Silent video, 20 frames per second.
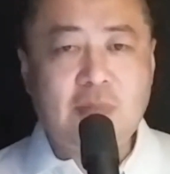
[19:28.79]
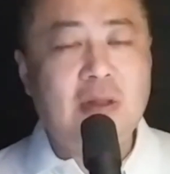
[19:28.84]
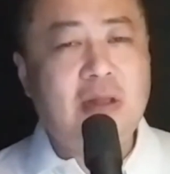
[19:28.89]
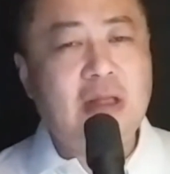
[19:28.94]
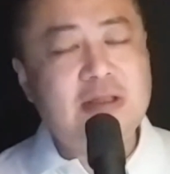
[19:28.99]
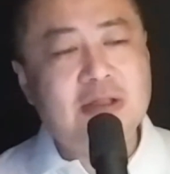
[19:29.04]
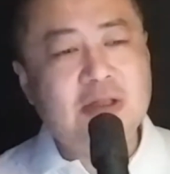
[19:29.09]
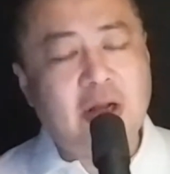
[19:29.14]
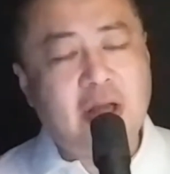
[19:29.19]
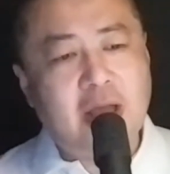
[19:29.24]

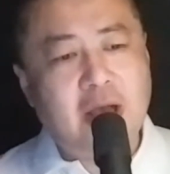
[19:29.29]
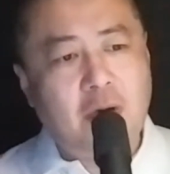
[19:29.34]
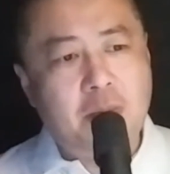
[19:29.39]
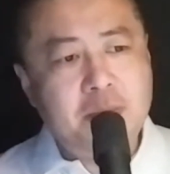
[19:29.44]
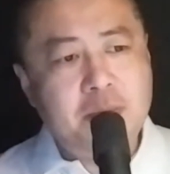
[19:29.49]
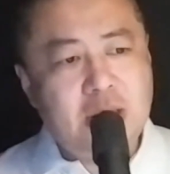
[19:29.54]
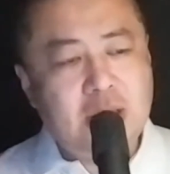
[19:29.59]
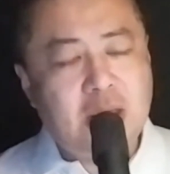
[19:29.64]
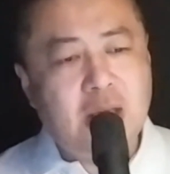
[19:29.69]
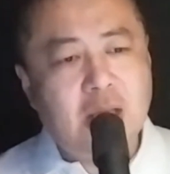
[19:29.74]
This is going to help
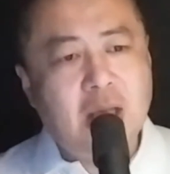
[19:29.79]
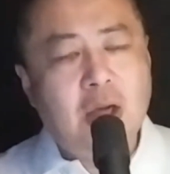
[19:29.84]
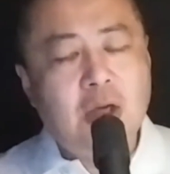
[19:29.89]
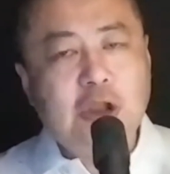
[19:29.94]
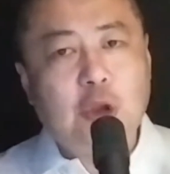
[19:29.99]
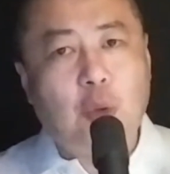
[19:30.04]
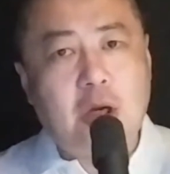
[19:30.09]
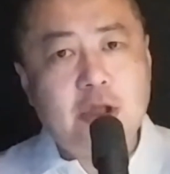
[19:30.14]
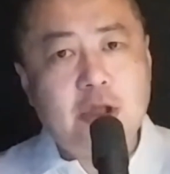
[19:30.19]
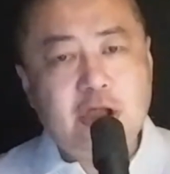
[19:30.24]
me
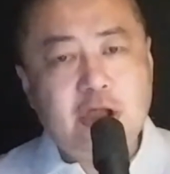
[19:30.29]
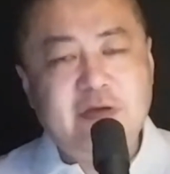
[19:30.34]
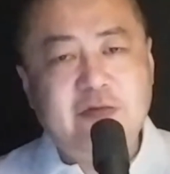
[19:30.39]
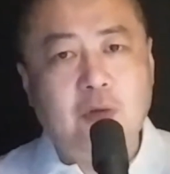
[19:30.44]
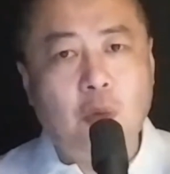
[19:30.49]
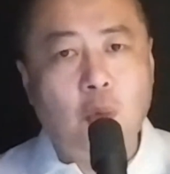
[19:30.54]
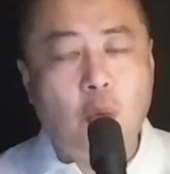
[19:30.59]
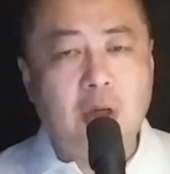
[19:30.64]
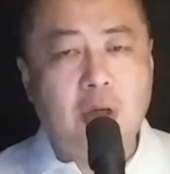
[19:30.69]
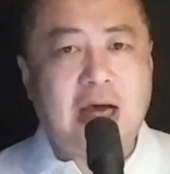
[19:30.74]
to achieve
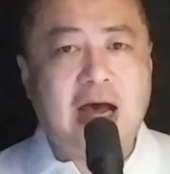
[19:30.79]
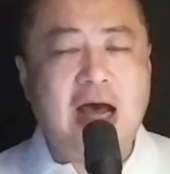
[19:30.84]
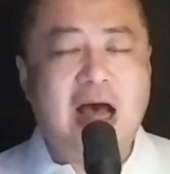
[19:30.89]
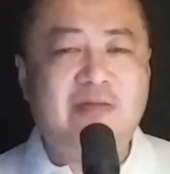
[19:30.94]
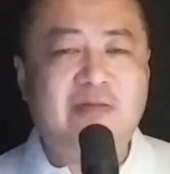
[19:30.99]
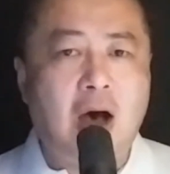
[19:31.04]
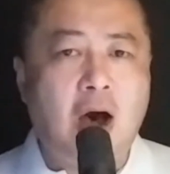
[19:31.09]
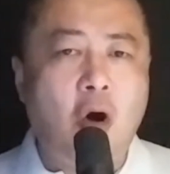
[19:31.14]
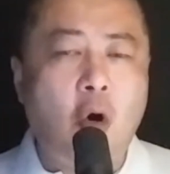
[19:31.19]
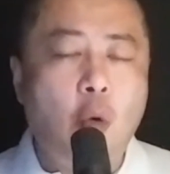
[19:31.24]
what I
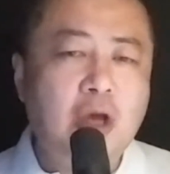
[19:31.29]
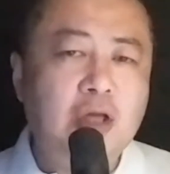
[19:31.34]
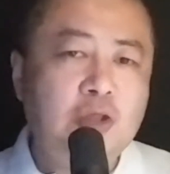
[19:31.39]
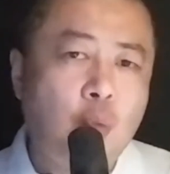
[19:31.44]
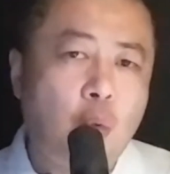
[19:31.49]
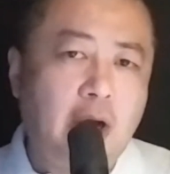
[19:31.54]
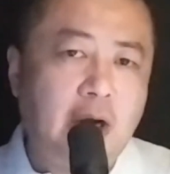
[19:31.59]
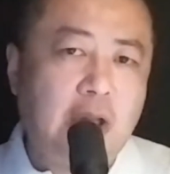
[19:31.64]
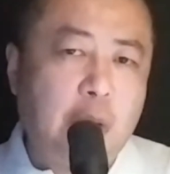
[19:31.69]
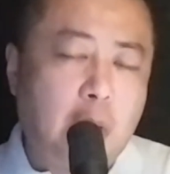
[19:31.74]
have always
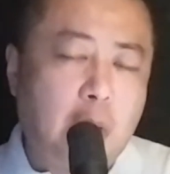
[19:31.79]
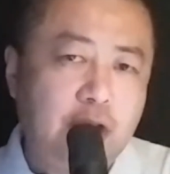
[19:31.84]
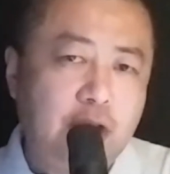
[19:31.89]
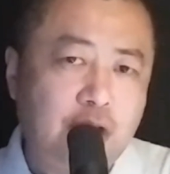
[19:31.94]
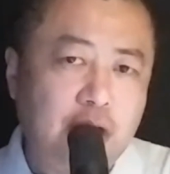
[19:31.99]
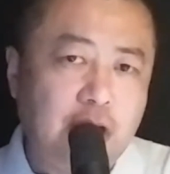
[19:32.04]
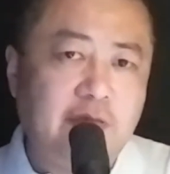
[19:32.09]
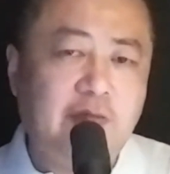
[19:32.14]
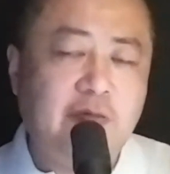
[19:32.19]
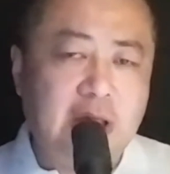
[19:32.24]
wanted to
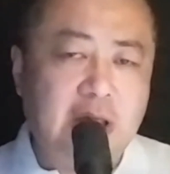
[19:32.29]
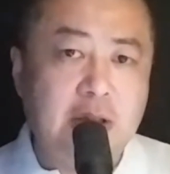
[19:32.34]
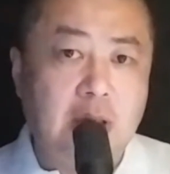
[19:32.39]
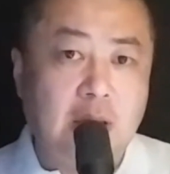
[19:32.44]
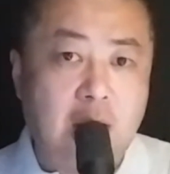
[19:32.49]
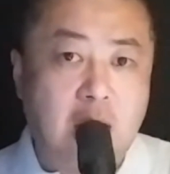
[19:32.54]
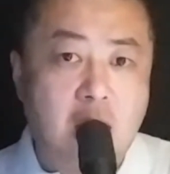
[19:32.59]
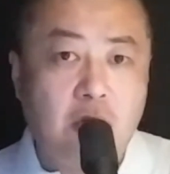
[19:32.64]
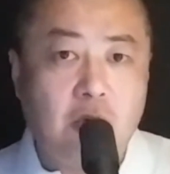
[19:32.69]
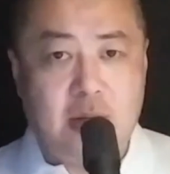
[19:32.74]
achieve in the
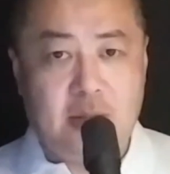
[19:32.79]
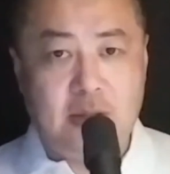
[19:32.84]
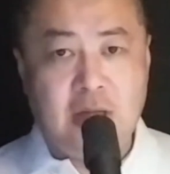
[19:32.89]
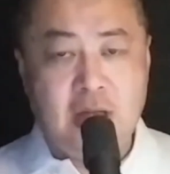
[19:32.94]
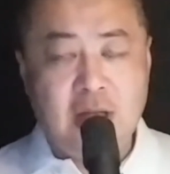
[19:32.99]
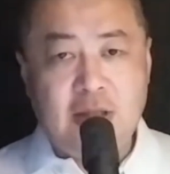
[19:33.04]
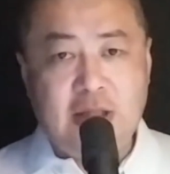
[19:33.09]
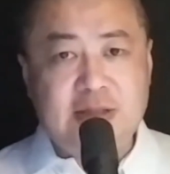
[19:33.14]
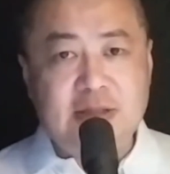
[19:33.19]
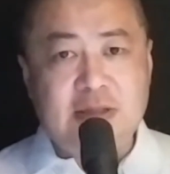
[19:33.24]
long run.
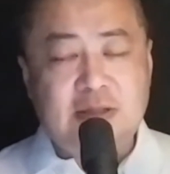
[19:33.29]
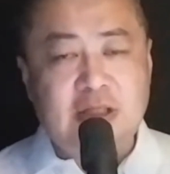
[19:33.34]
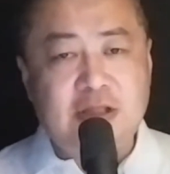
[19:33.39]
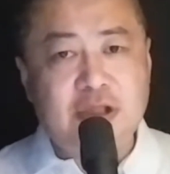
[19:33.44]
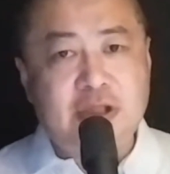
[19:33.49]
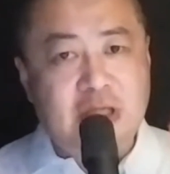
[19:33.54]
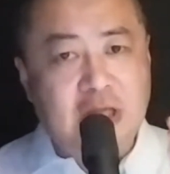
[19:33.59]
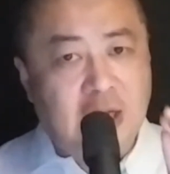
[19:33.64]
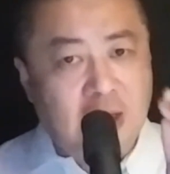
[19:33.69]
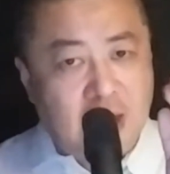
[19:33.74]
This
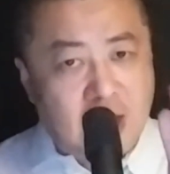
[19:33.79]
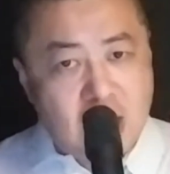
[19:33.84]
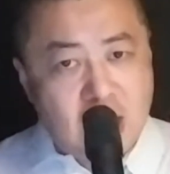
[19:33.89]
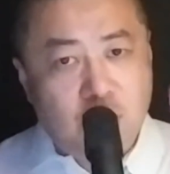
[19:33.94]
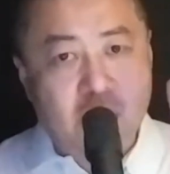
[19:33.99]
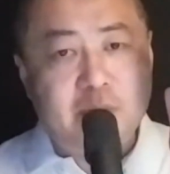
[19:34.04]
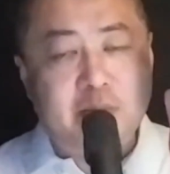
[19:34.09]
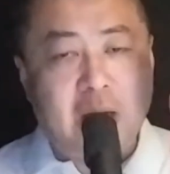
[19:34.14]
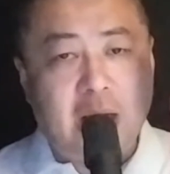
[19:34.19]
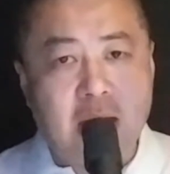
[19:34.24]
is in line
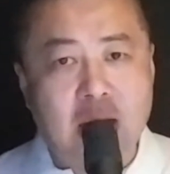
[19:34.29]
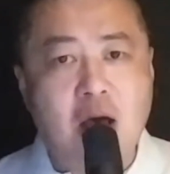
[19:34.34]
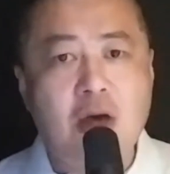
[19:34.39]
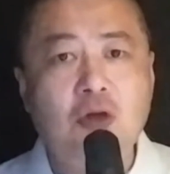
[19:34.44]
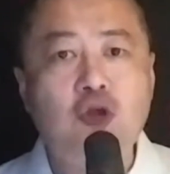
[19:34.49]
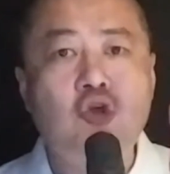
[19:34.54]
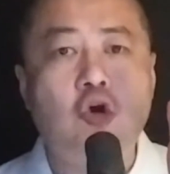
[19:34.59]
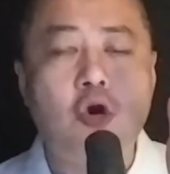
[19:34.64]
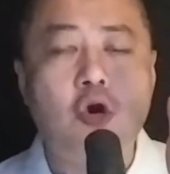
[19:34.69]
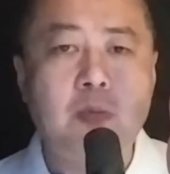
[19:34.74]
with my
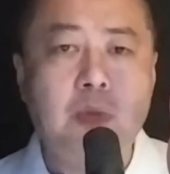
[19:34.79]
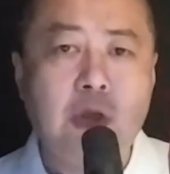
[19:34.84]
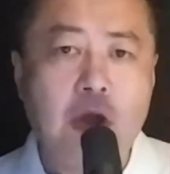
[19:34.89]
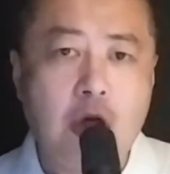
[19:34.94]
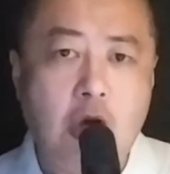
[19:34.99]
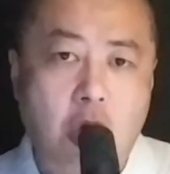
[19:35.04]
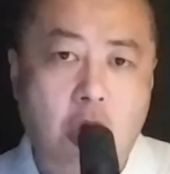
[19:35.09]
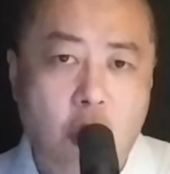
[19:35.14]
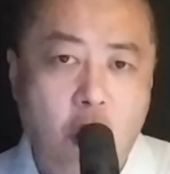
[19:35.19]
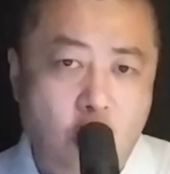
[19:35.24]
long-term
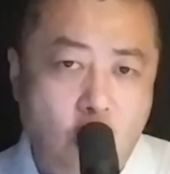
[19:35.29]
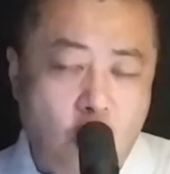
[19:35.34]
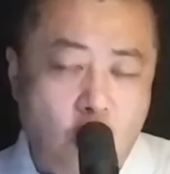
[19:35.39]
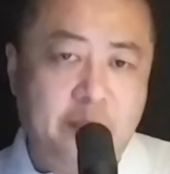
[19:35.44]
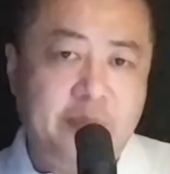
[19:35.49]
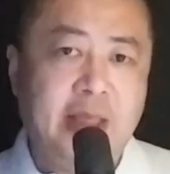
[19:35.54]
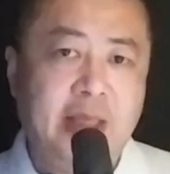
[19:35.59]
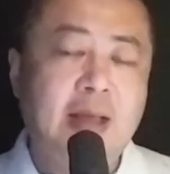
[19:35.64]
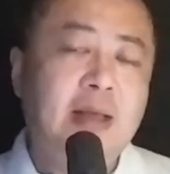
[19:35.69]
goal.